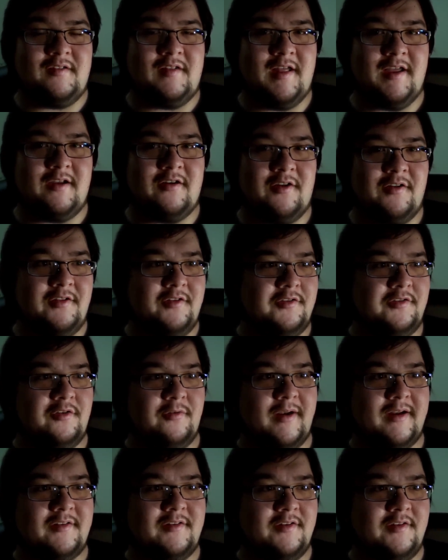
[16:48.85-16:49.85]
like all those
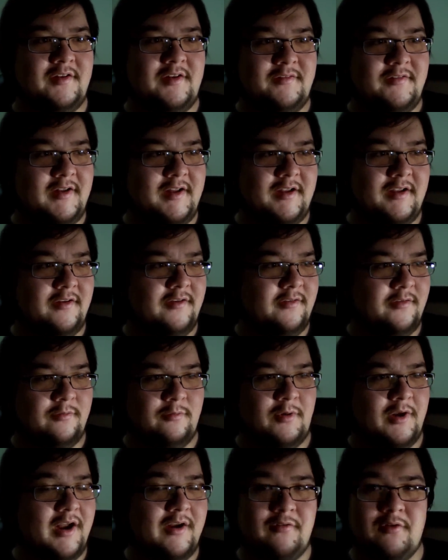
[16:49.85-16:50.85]
direct-to-D V D or
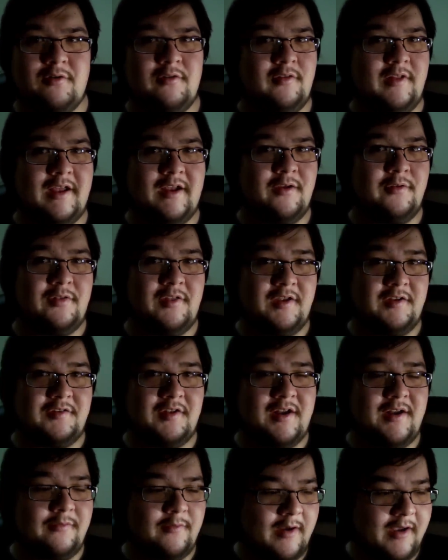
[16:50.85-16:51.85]
whatever LEGO
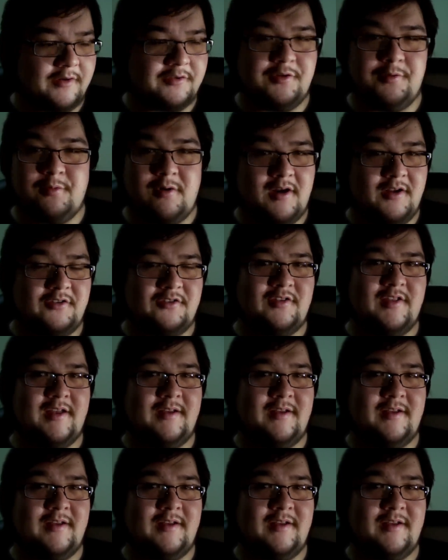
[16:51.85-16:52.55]
things I never actually watched.